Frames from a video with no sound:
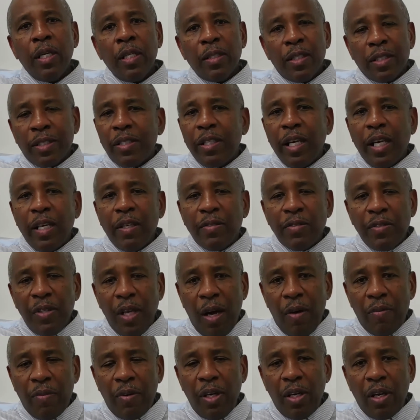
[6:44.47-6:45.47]
the state of
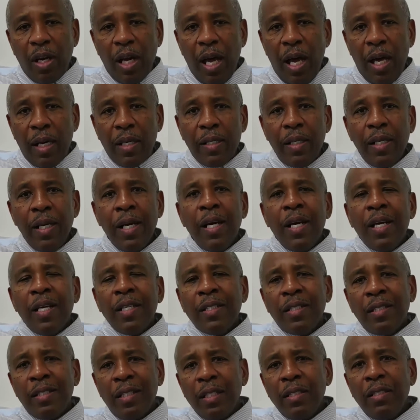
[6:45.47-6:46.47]
South Carolina,
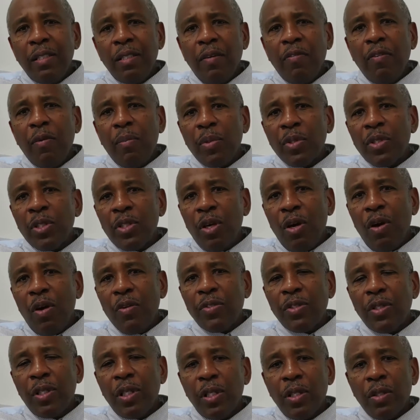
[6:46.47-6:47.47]
6 of them are
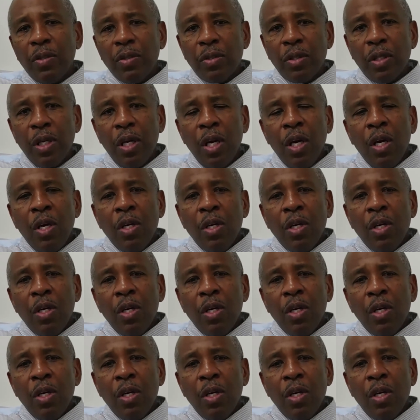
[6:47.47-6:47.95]
soft skills.